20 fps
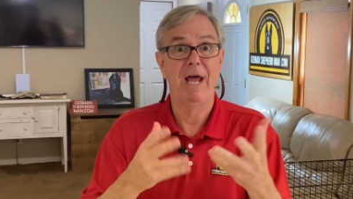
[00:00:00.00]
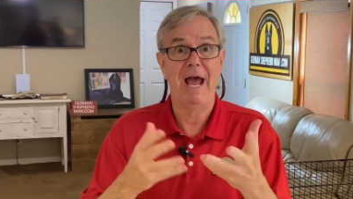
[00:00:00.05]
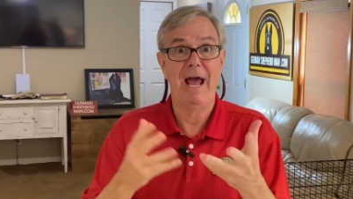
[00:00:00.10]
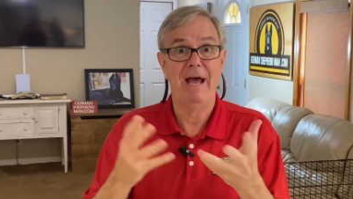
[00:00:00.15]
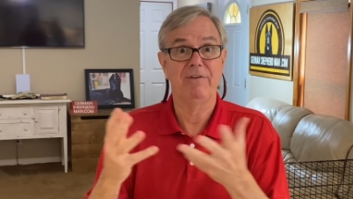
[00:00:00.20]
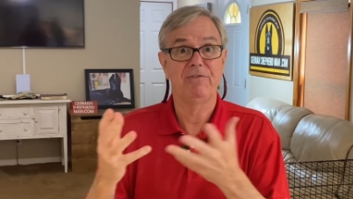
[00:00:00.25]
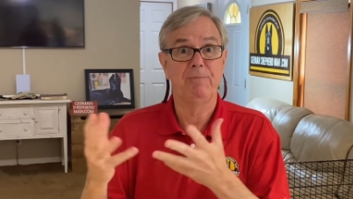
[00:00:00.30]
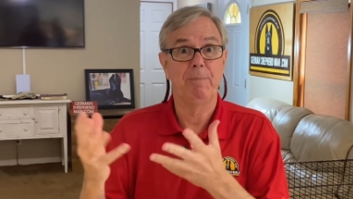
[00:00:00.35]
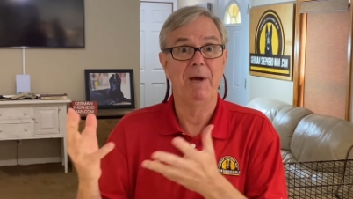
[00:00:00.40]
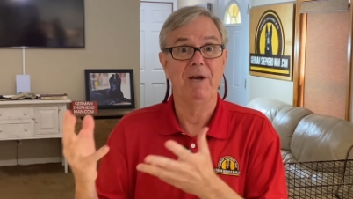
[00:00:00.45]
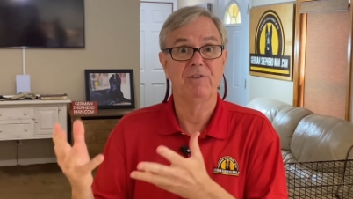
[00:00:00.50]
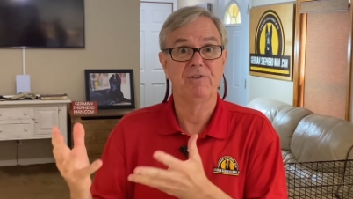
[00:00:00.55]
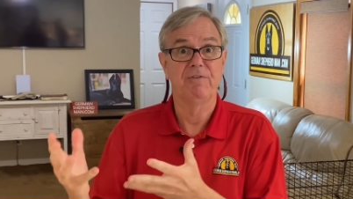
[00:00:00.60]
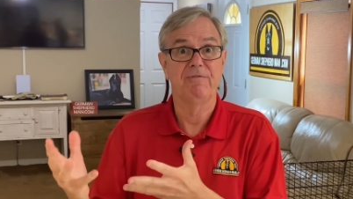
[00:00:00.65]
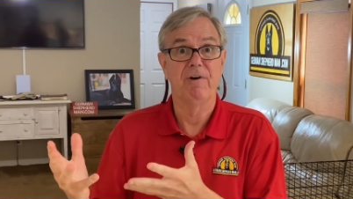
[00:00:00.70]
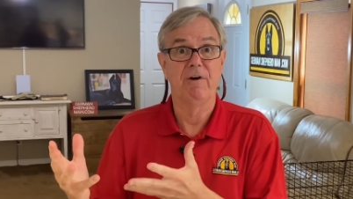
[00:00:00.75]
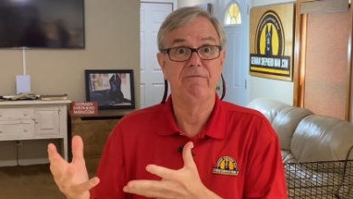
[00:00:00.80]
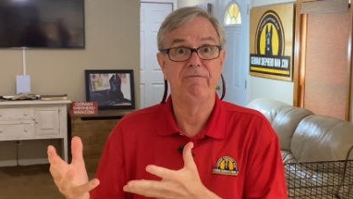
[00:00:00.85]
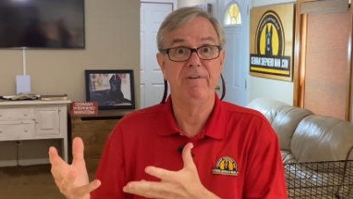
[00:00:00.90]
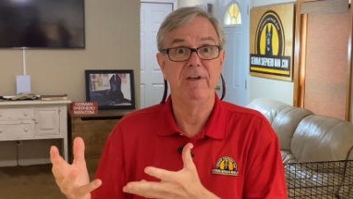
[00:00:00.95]
aspects of
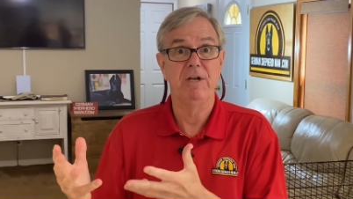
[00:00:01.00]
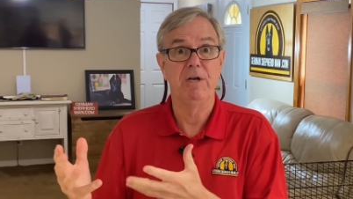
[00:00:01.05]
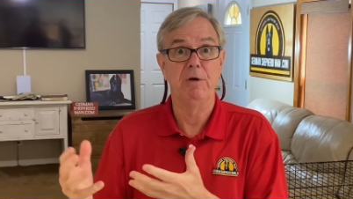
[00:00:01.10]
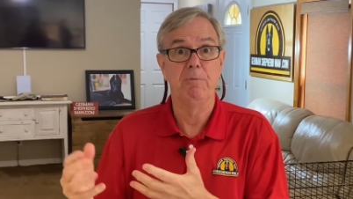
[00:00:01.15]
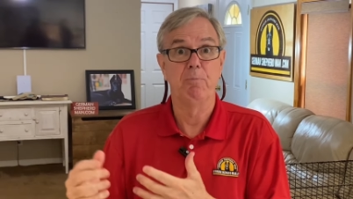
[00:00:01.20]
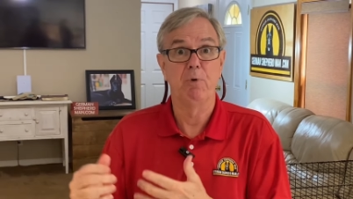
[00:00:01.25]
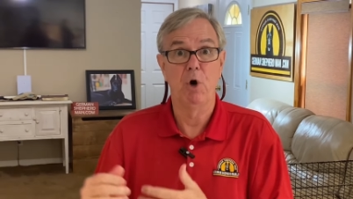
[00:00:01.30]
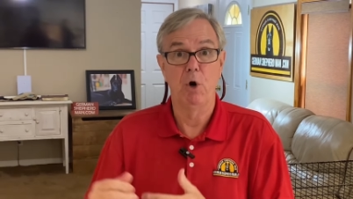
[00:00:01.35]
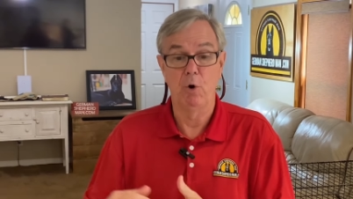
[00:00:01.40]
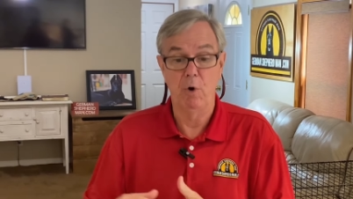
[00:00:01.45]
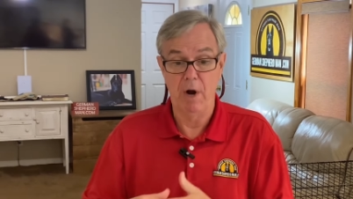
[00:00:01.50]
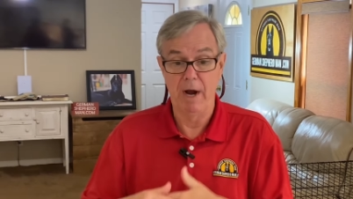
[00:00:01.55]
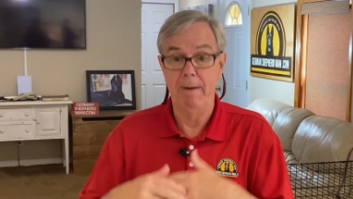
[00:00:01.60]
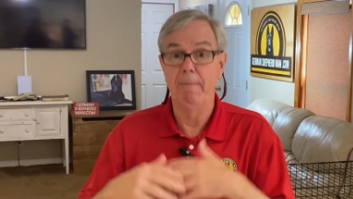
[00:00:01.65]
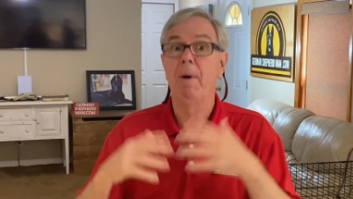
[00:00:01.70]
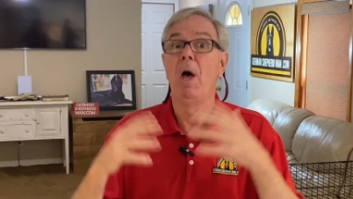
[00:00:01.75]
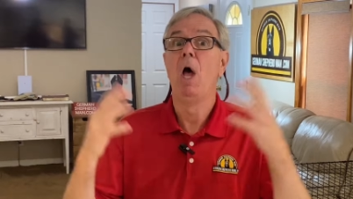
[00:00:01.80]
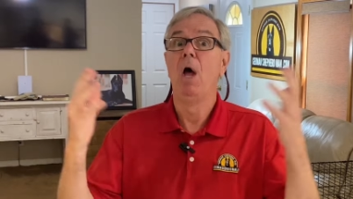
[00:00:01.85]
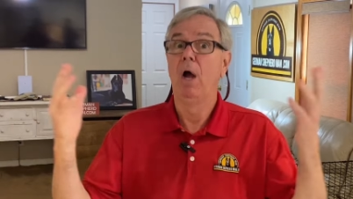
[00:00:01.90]
our feeding program.